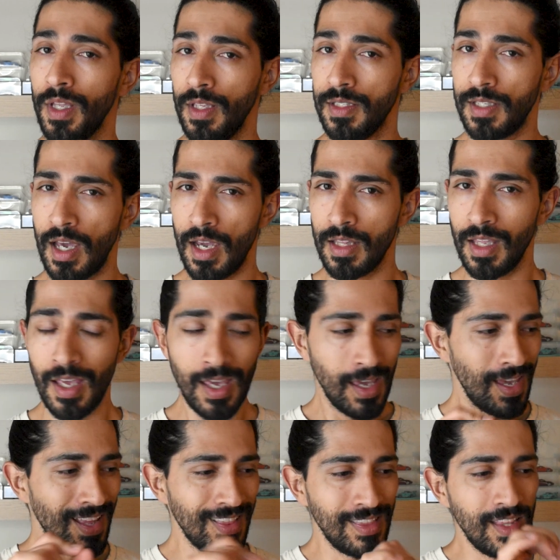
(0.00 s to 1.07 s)
the side
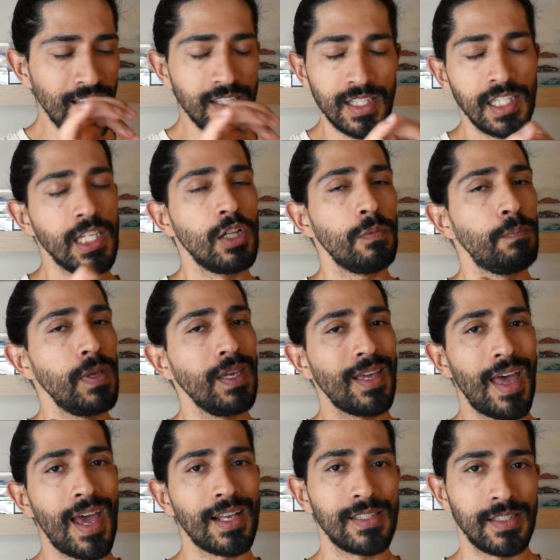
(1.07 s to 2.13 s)
and these little pink
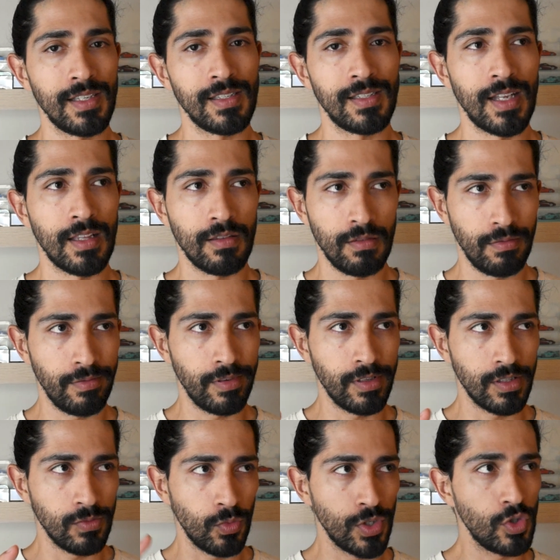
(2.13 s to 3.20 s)
accents that
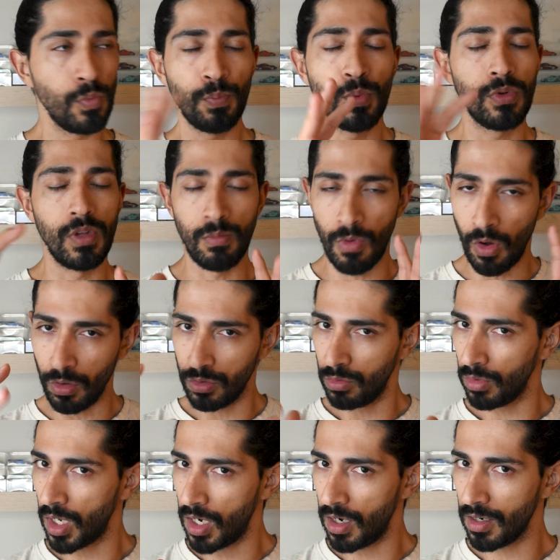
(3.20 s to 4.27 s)
when you put them all
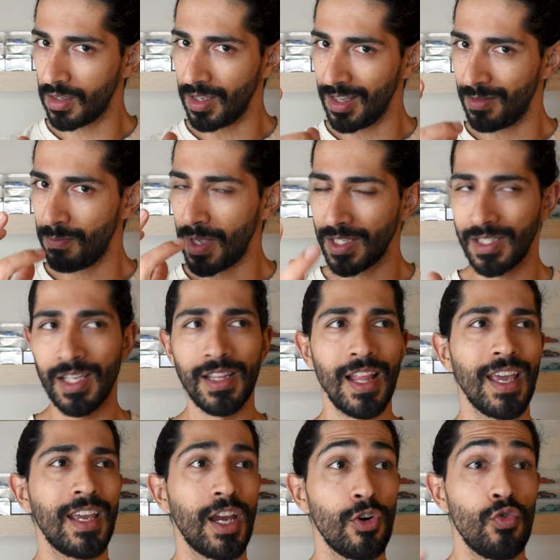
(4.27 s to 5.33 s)
together it makes it
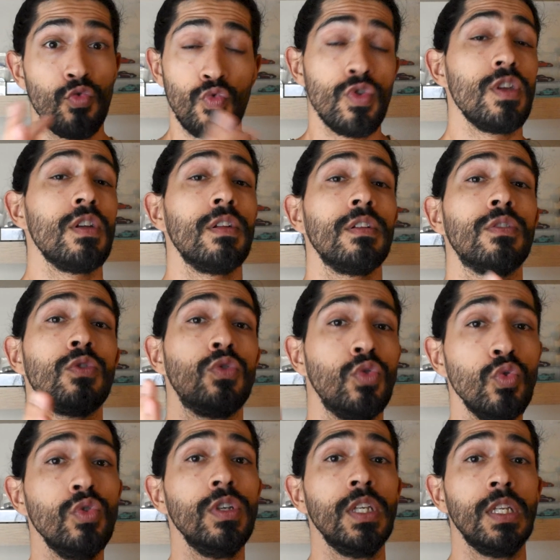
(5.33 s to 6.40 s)
like a real
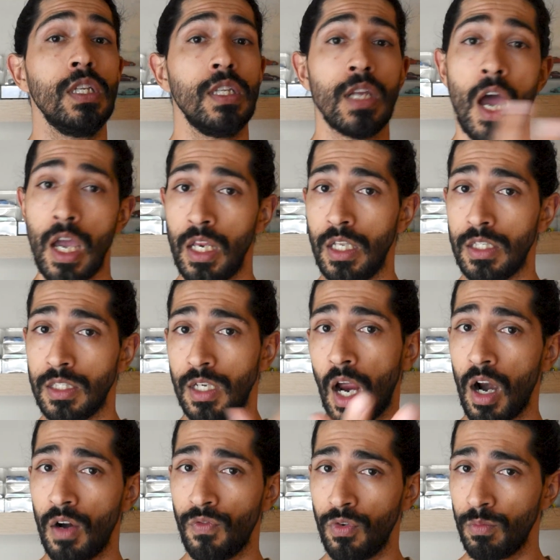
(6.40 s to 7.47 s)
tuning 90s
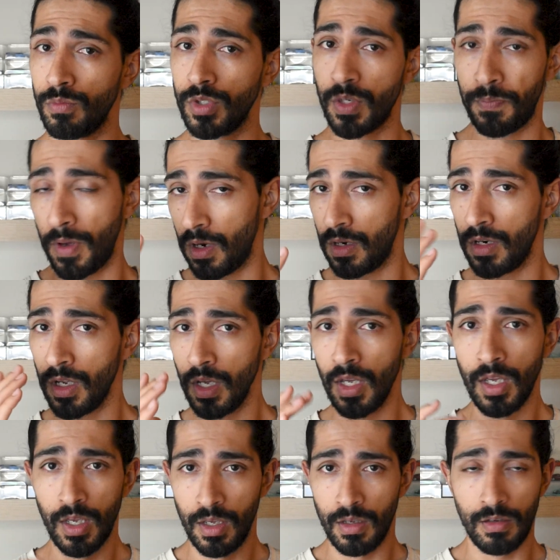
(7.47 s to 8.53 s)
car from Japan,
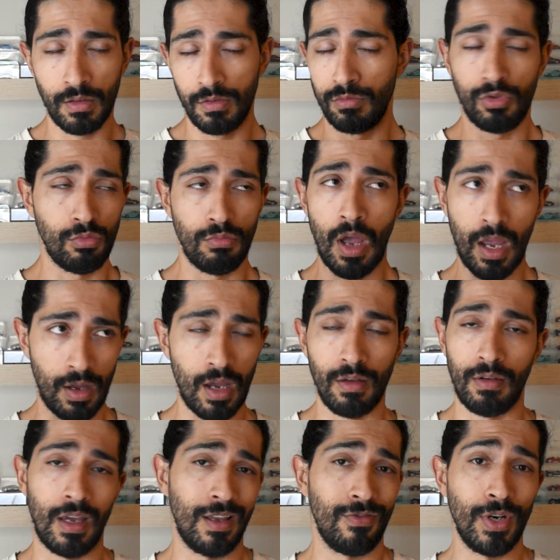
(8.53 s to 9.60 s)
so
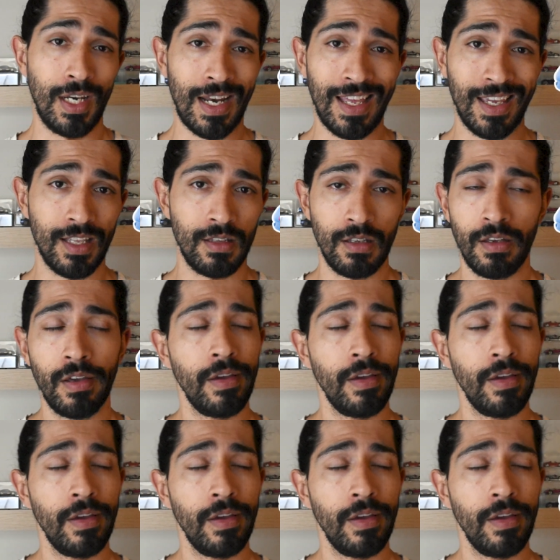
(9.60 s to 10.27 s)
I really like it.